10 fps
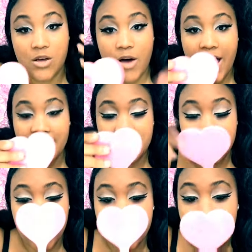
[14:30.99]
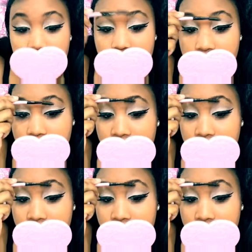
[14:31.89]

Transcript: so I have to like trim